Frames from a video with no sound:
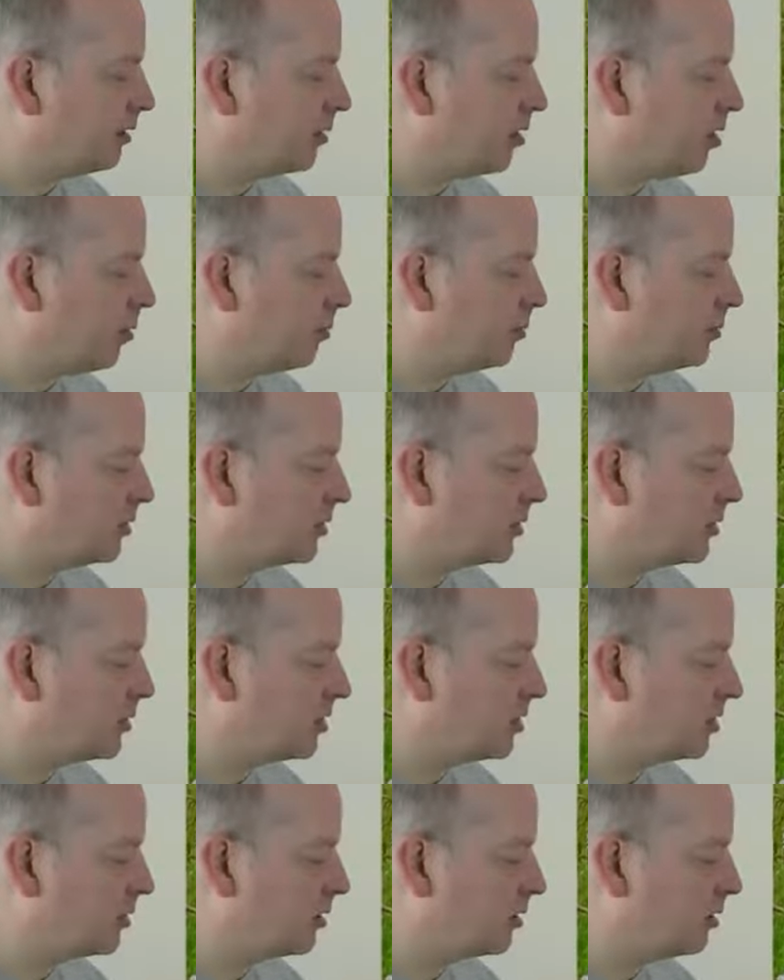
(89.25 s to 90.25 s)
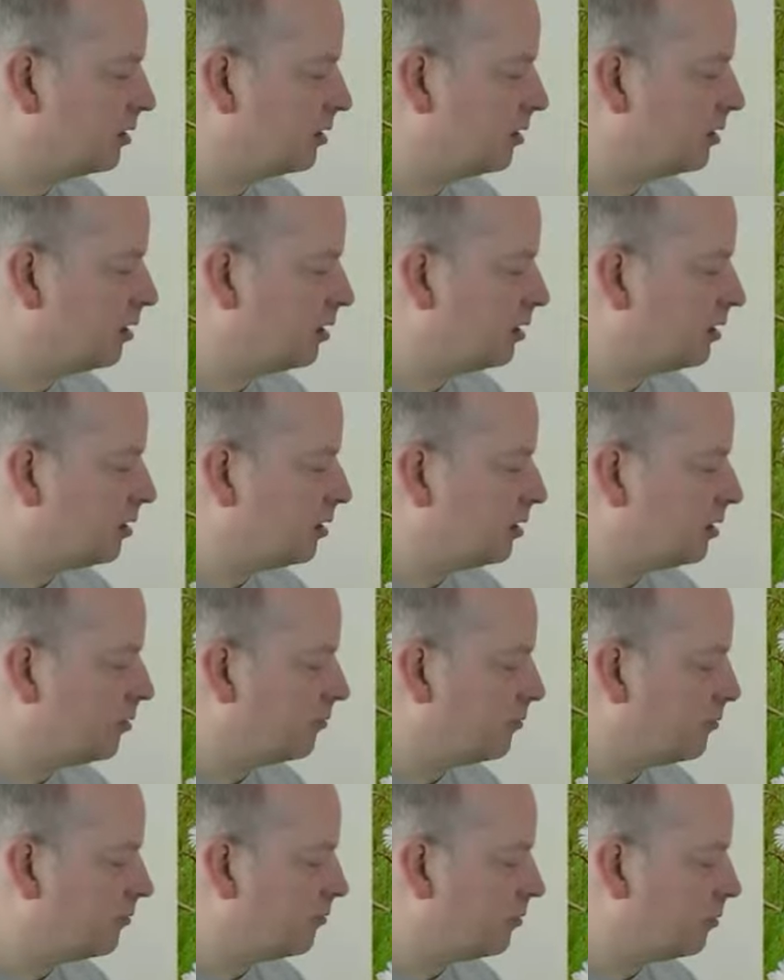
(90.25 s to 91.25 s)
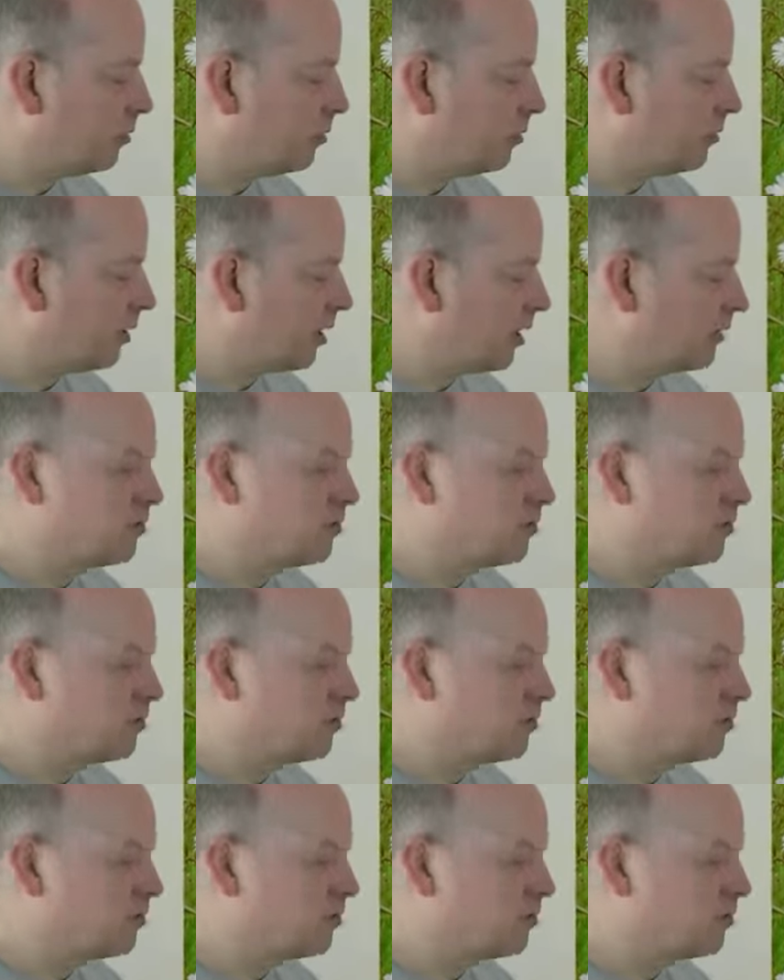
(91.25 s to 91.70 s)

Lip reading: composition of the photograph.